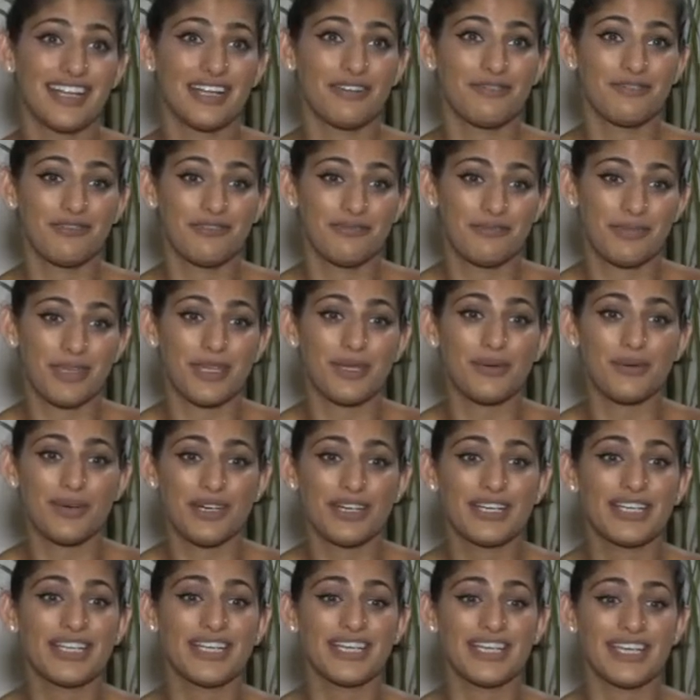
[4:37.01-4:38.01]
And for me,
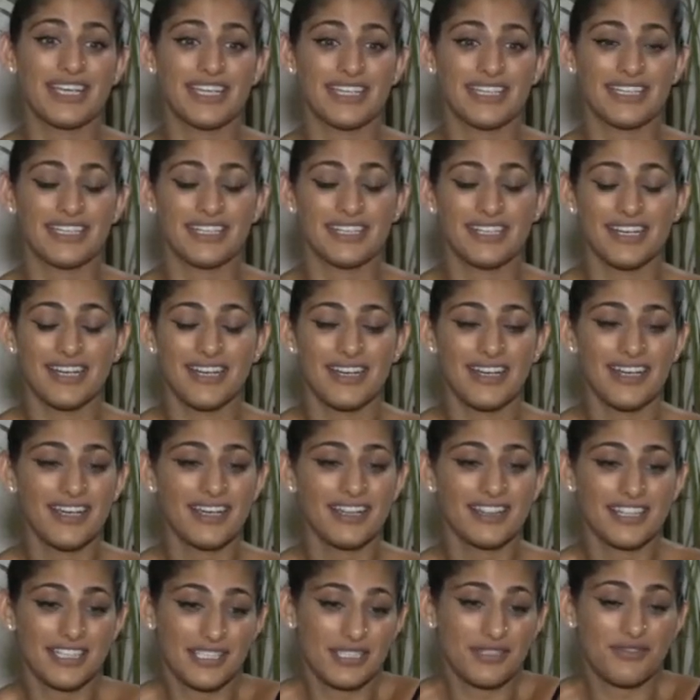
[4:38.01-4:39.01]
working in
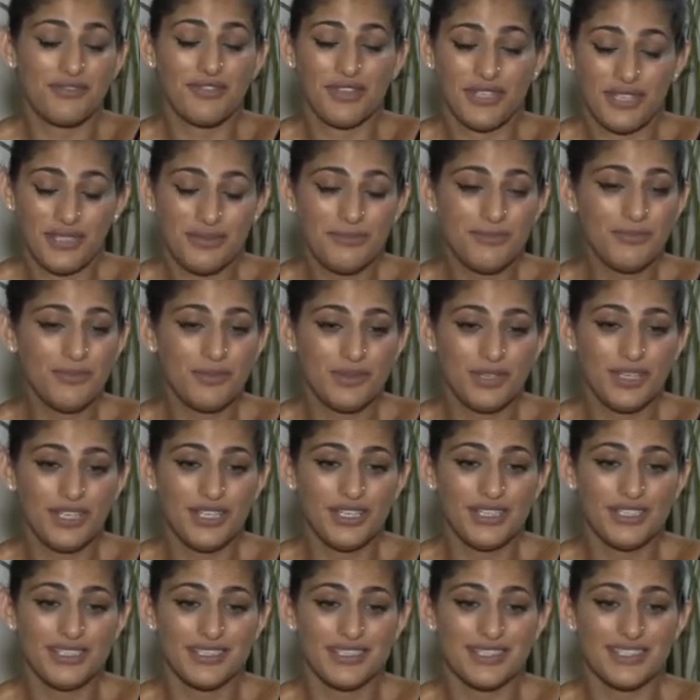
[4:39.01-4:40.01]
this film
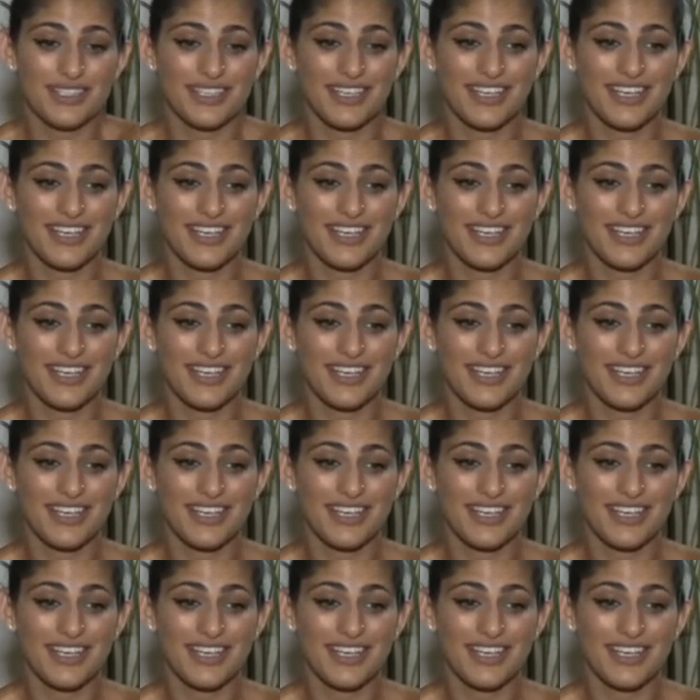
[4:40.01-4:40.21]
was